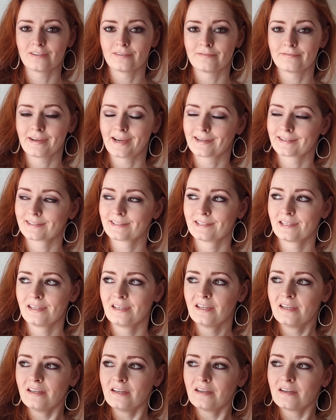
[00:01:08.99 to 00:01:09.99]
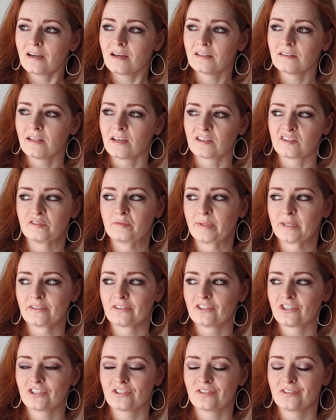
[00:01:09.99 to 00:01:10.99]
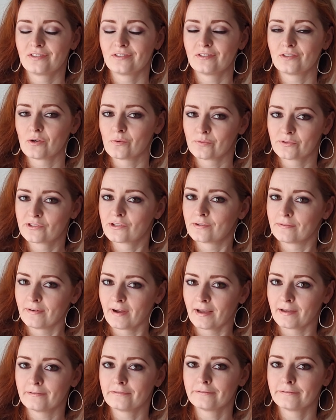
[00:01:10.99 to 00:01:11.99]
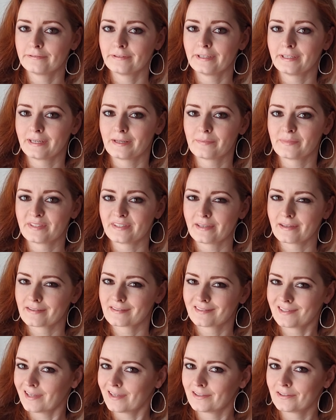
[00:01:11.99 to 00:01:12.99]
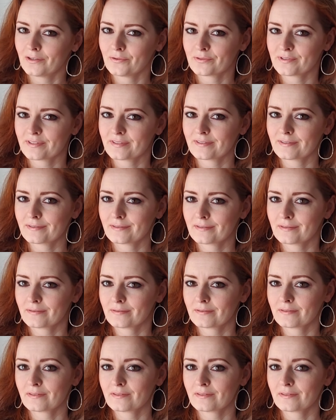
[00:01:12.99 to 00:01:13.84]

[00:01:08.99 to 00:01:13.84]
In fact, a lot of marriages don't survive an MCS diagnosis.